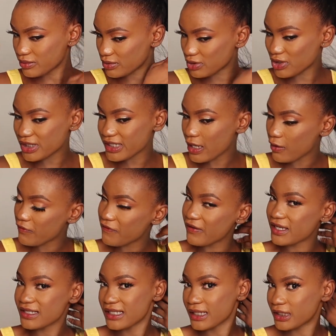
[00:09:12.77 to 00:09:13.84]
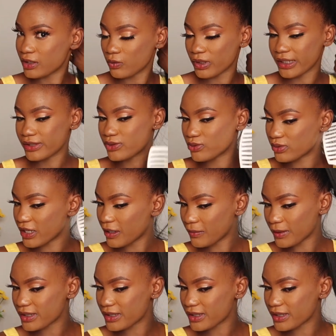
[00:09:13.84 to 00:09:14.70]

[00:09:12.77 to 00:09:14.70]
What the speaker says: do you see how fast I did it when I stood up?